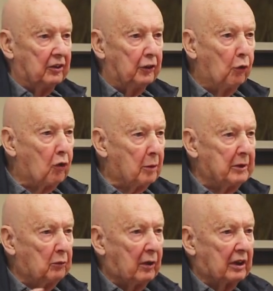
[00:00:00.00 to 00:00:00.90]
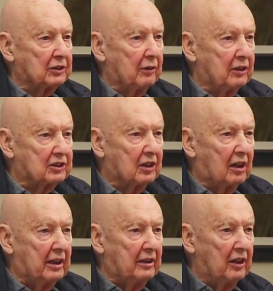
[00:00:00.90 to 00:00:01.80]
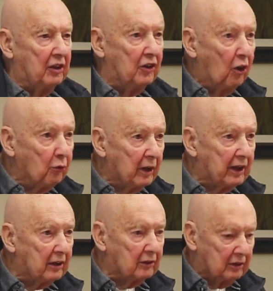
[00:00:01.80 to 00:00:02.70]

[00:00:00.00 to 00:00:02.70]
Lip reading: No army wires on the side, no rail,